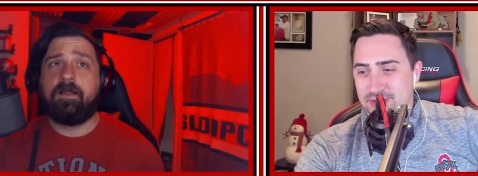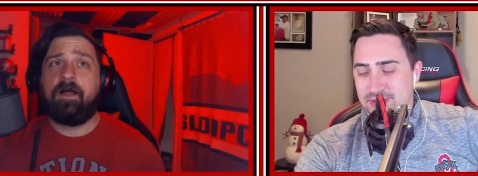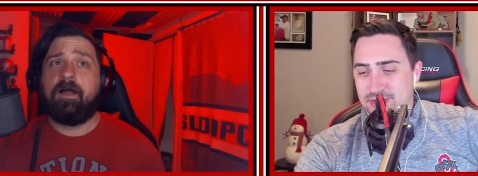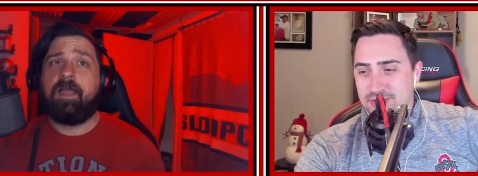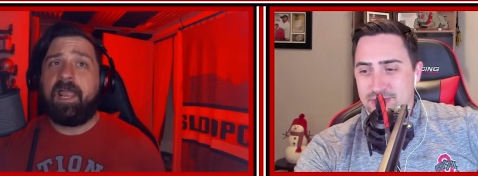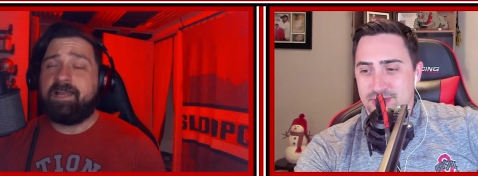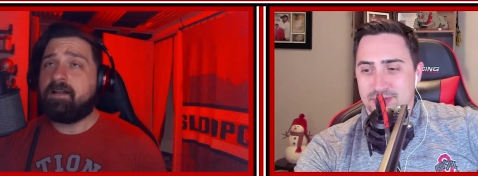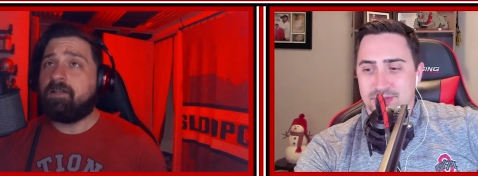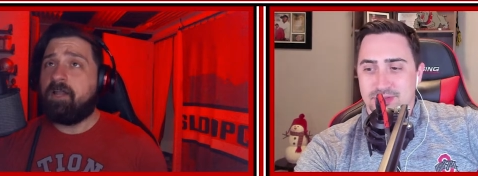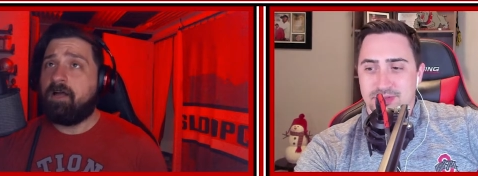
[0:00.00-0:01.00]
Speaker 1: Uh, eight
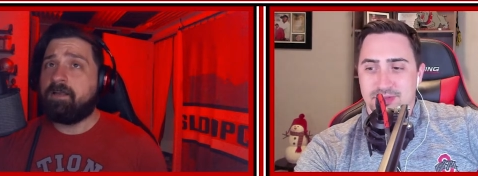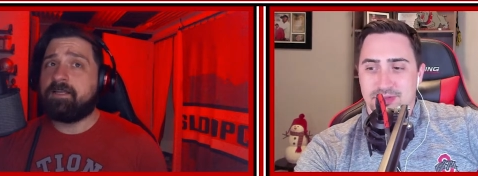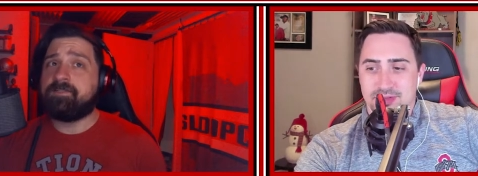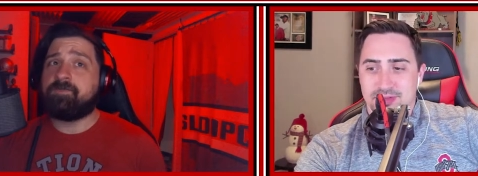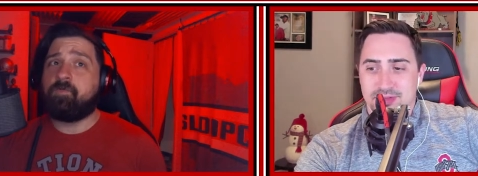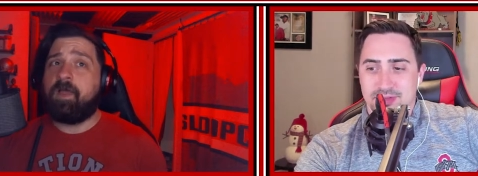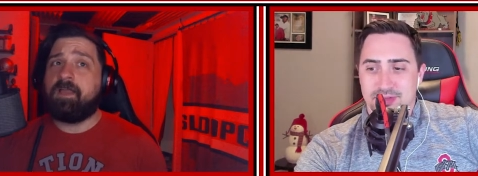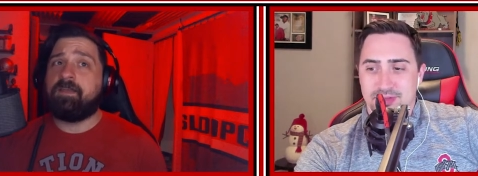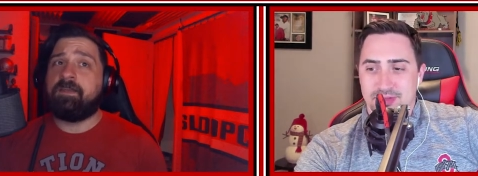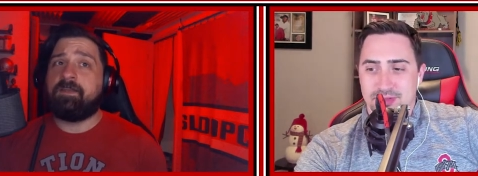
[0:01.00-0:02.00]
o'clock is
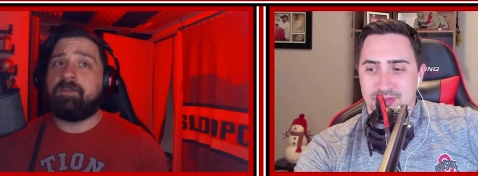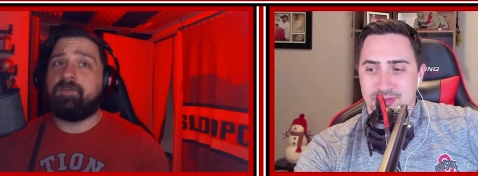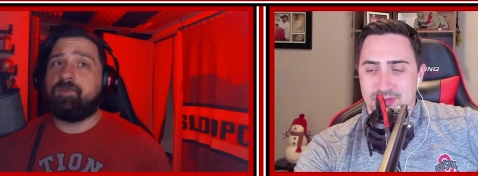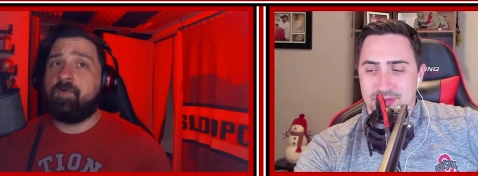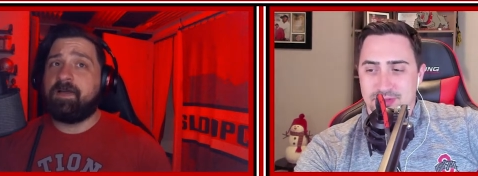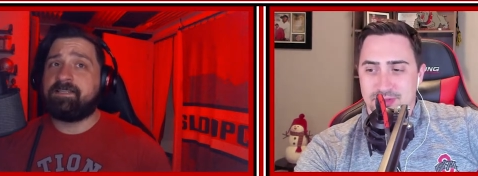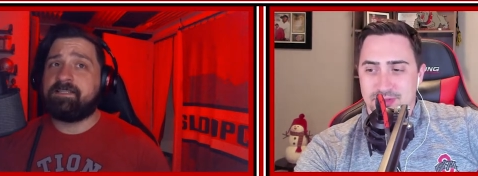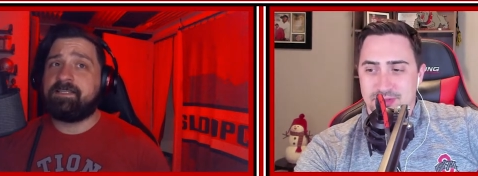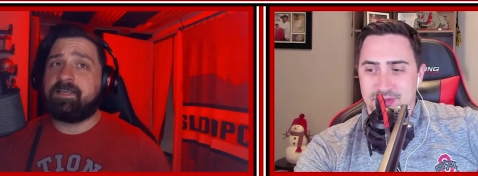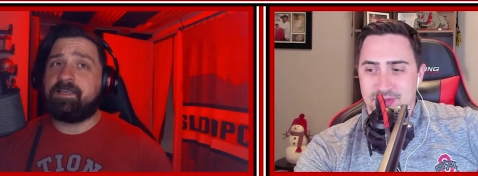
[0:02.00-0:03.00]
when U S
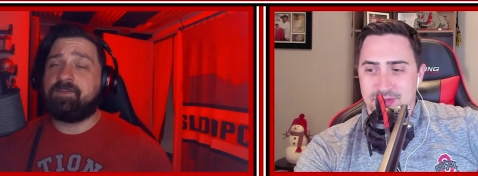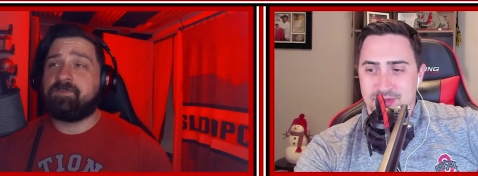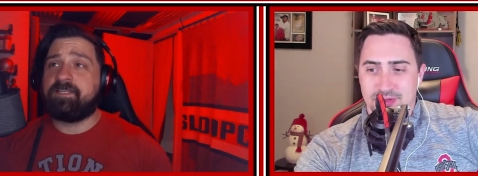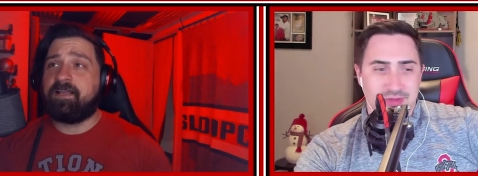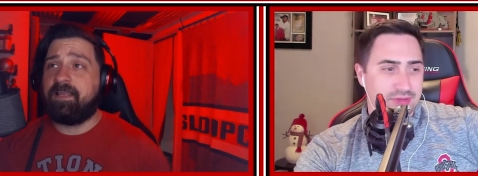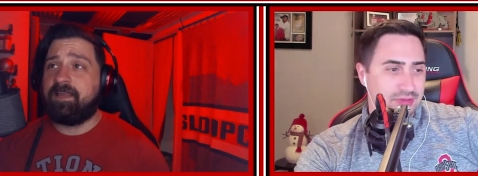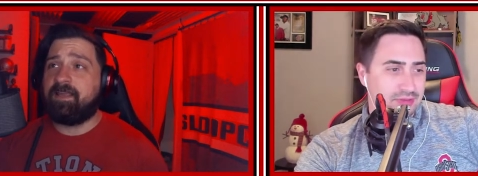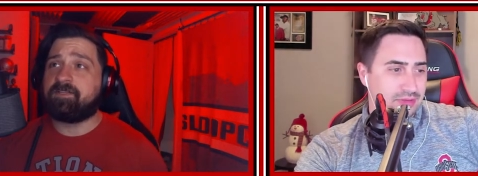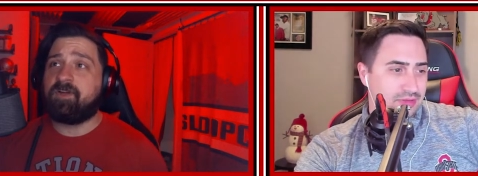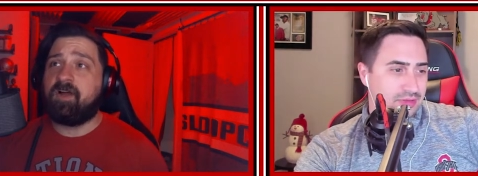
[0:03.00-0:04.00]
C U C L A
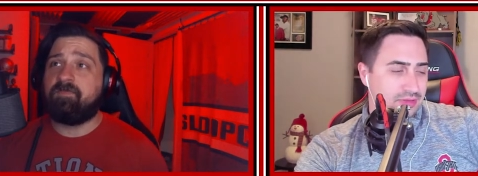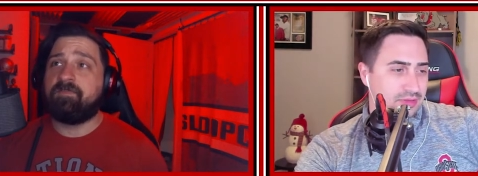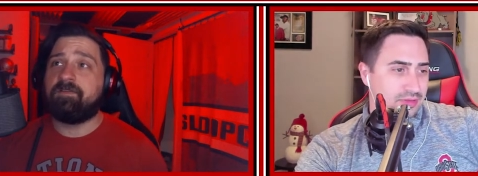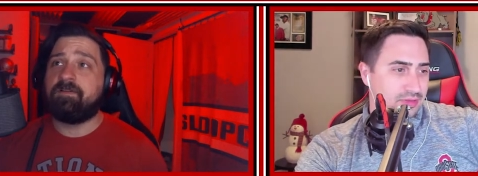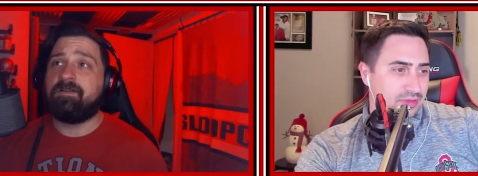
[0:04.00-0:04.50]
kicks off.